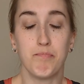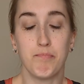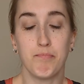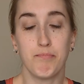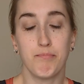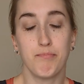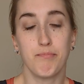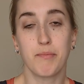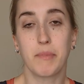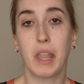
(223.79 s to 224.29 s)

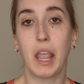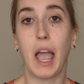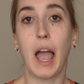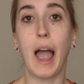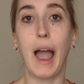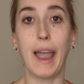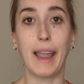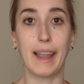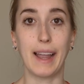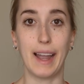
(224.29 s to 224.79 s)

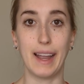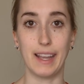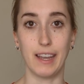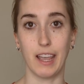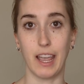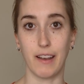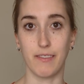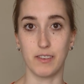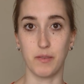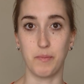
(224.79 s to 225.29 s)
I kind
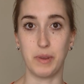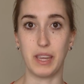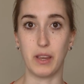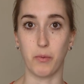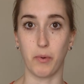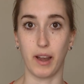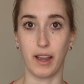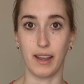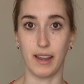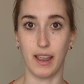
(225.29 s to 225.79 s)
of have to
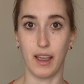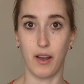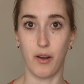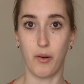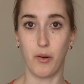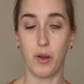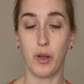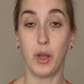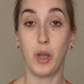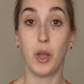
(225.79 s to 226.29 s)
pee right
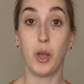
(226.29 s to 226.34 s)
now,